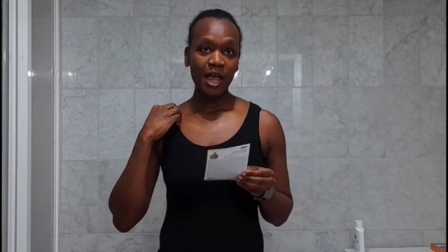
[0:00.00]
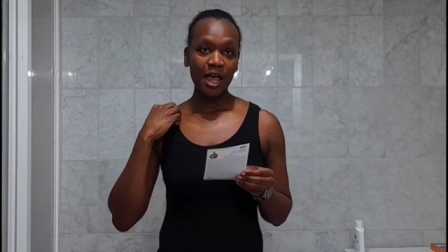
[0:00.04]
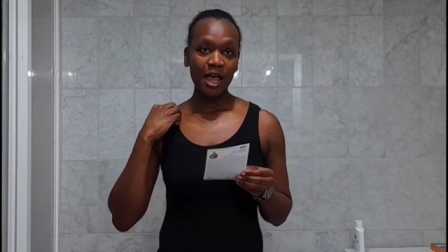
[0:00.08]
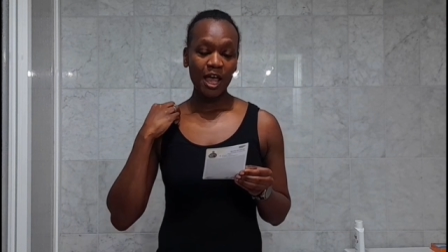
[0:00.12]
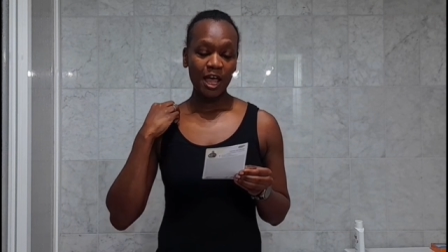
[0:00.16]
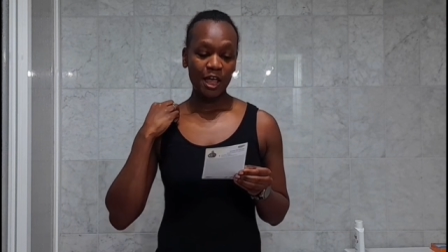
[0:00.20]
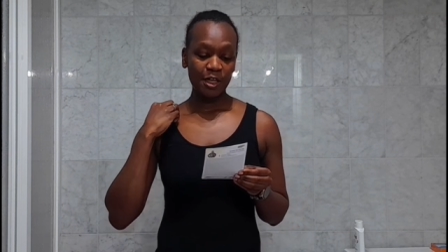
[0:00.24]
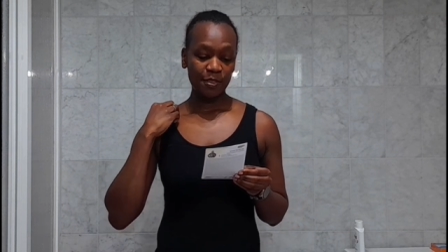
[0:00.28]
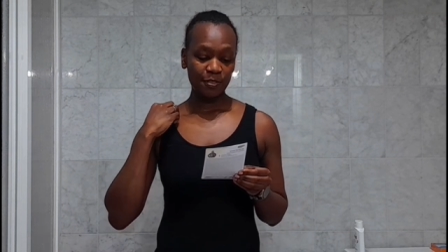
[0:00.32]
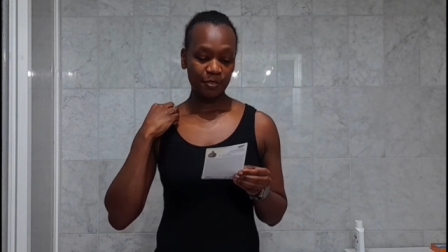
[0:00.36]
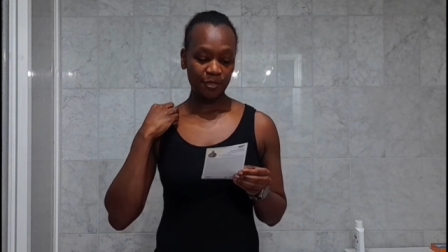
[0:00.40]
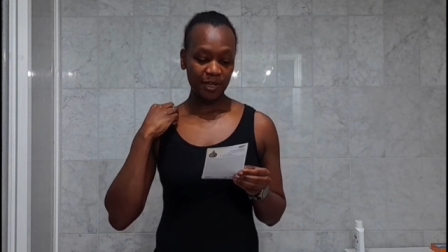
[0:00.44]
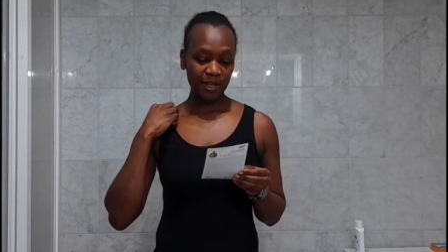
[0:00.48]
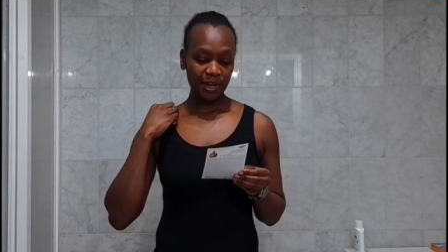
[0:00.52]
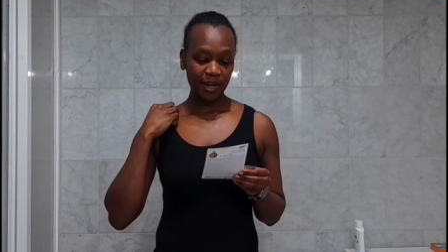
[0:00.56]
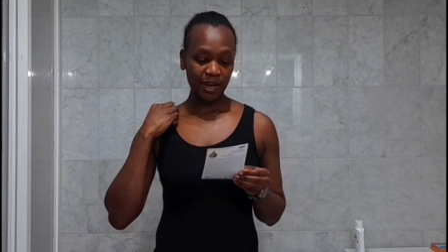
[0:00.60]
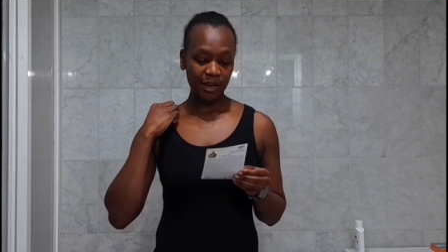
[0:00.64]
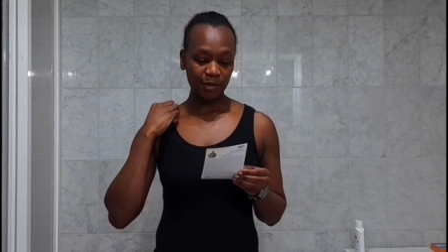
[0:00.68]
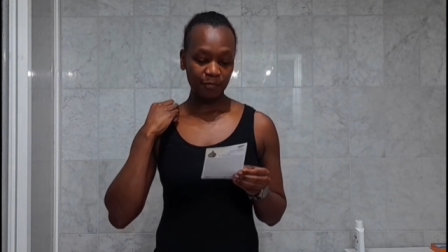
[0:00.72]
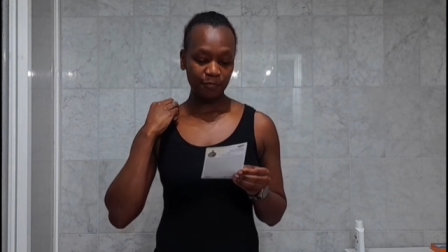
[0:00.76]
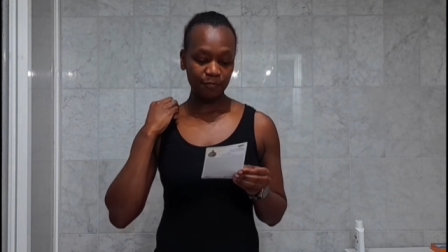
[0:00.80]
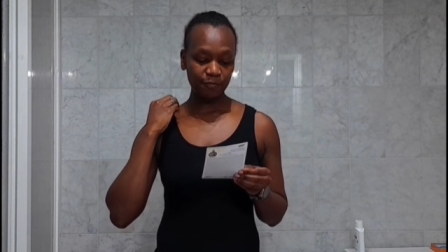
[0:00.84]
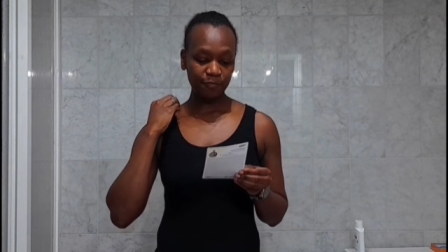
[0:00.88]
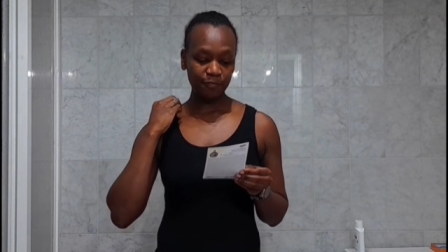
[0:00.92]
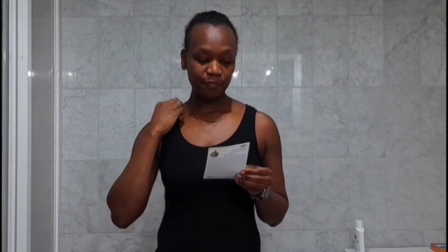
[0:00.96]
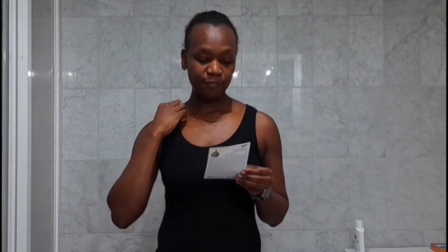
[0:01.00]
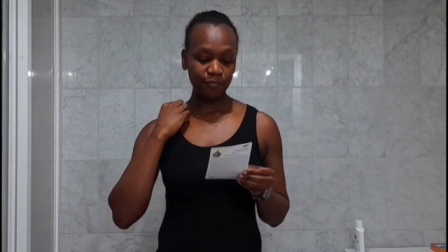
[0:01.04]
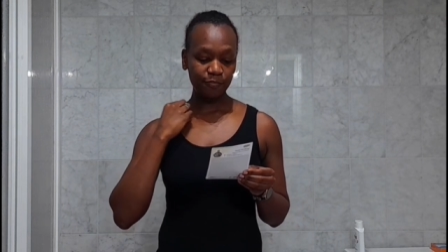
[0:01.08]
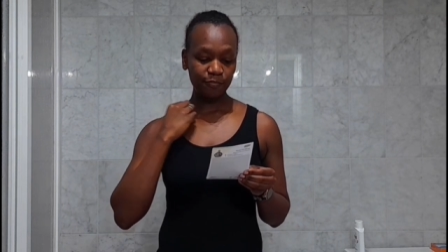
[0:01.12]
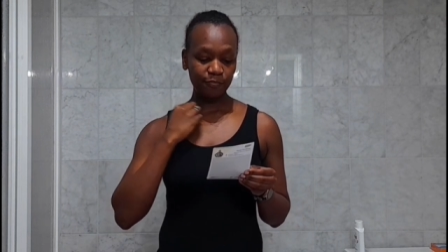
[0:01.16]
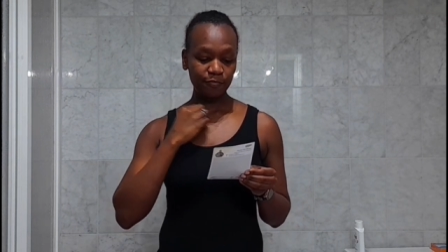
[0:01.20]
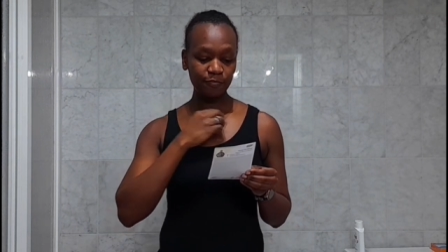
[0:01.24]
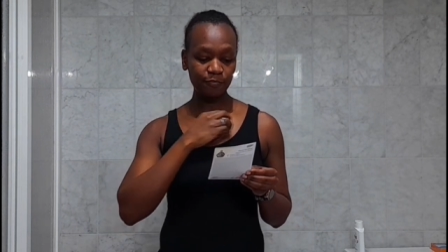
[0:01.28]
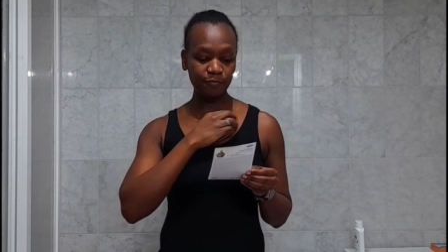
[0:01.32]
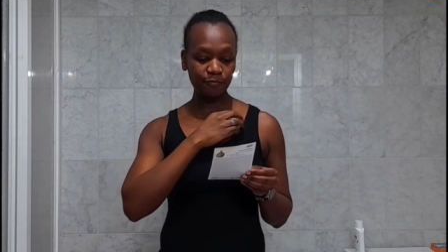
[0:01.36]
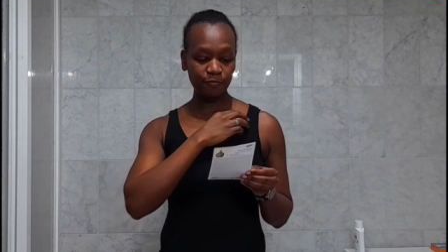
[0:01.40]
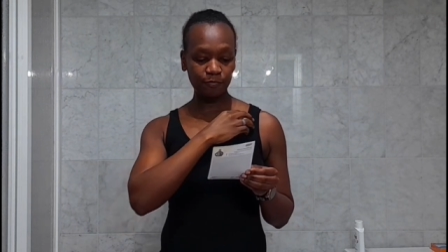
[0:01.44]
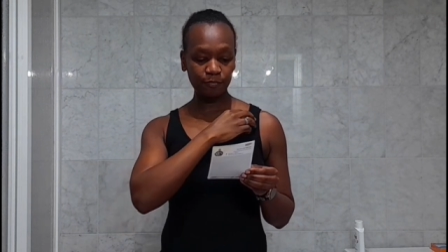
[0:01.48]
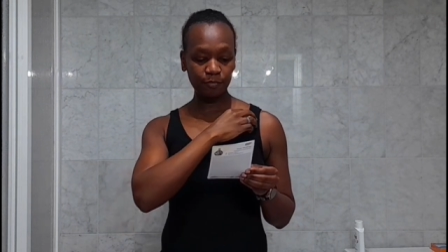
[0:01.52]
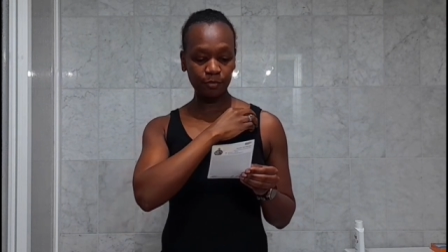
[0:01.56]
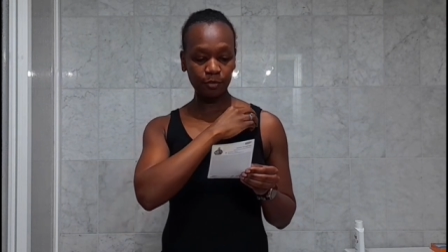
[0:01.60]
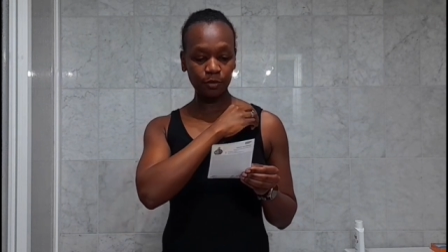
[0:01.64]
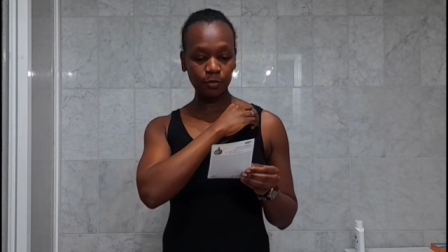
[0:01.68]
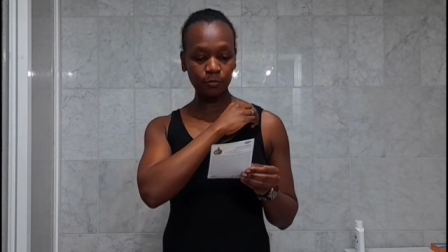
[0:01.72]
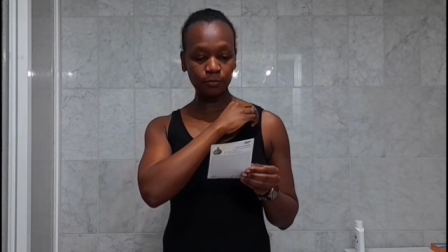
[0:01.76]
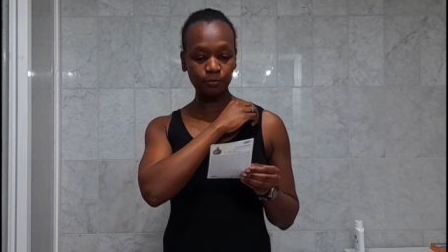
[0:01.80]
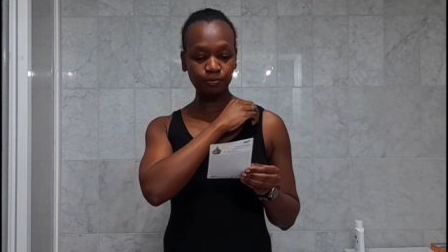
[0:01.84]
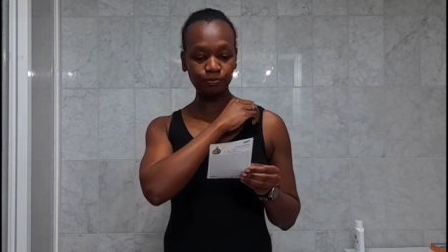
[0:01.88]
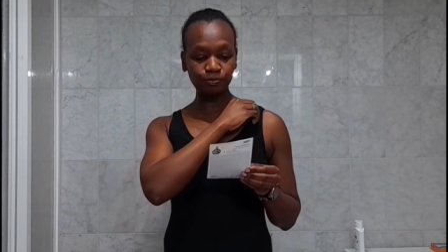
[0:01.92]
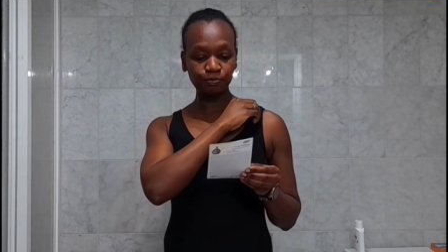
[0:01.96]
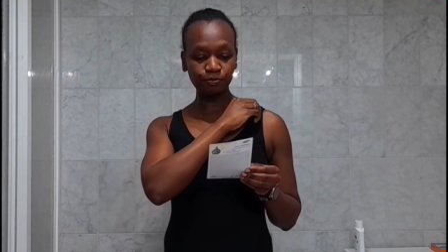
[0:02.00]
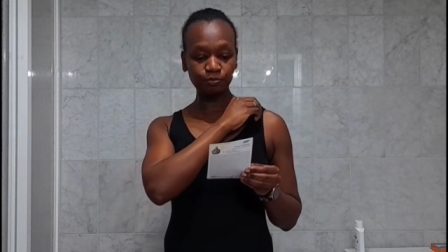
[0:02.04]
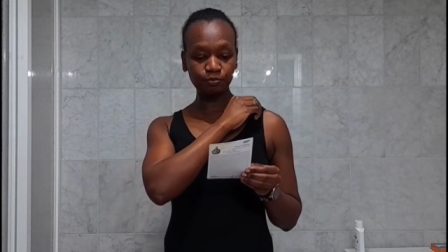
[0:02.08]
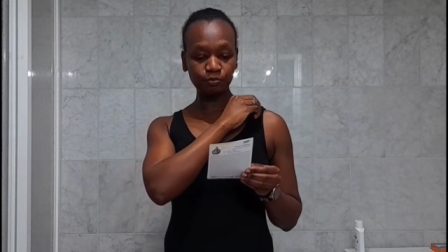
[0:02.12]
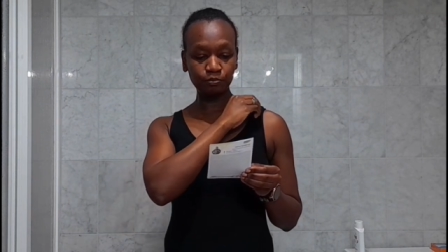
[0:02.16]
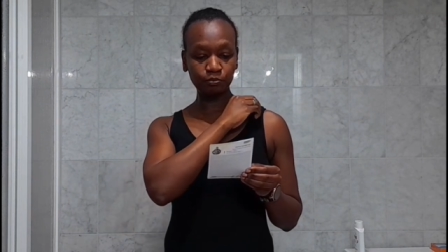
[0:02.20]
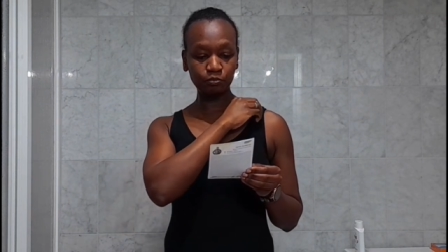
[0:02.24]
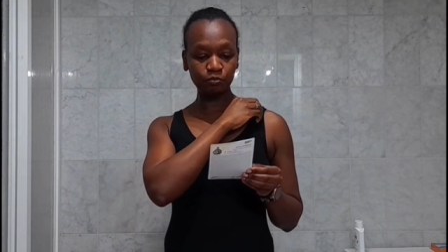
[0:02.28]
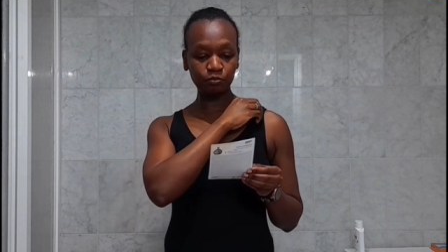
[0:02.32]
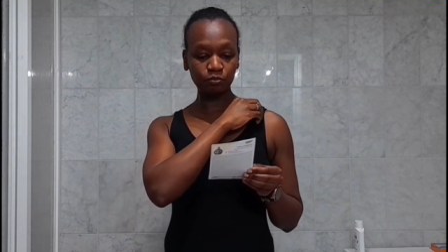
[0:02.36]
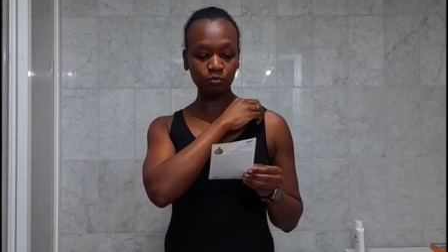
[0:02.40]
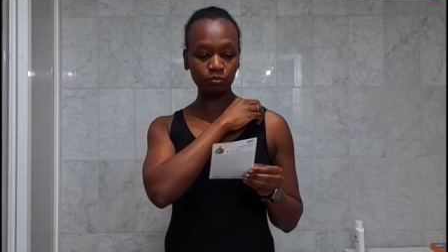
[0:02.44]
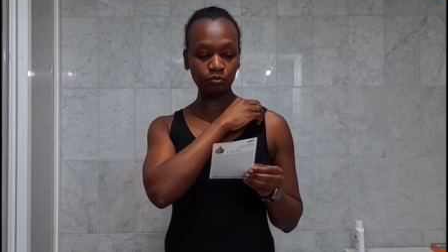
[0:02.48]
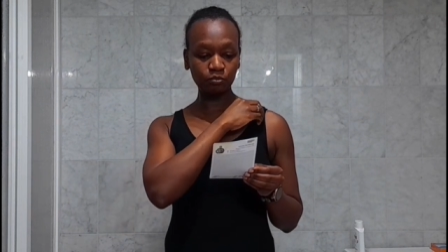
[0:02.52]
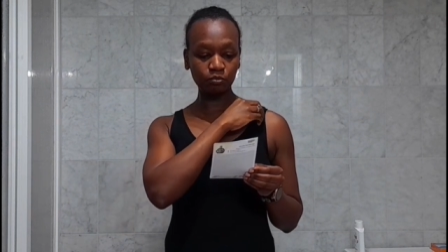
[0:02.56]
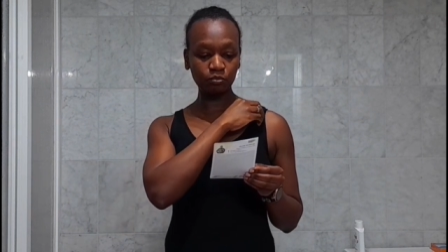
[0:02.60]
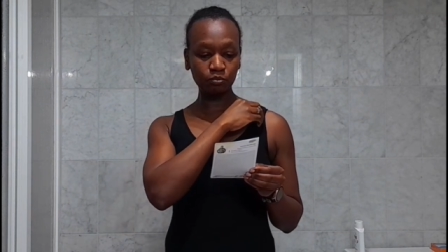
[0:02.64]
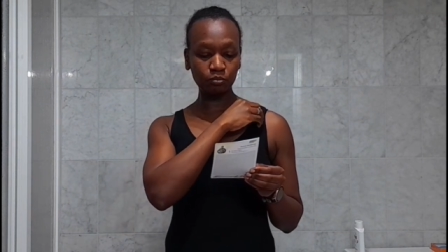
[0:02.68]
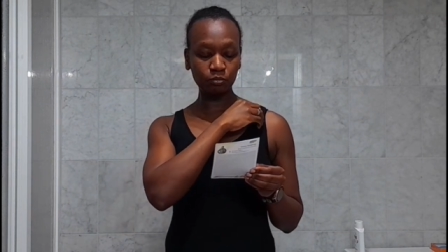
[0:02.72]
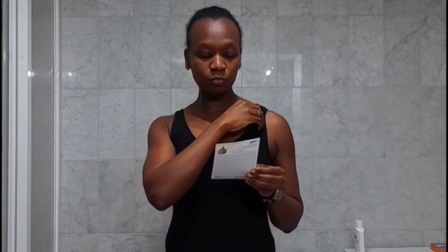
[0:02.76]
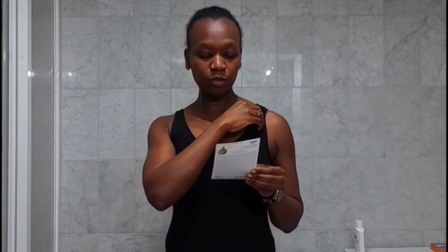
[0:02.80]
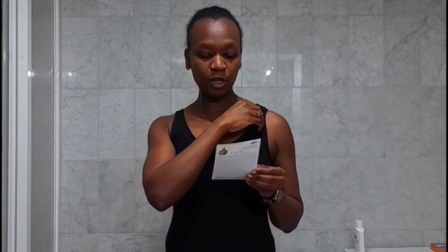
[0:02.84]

and then I um,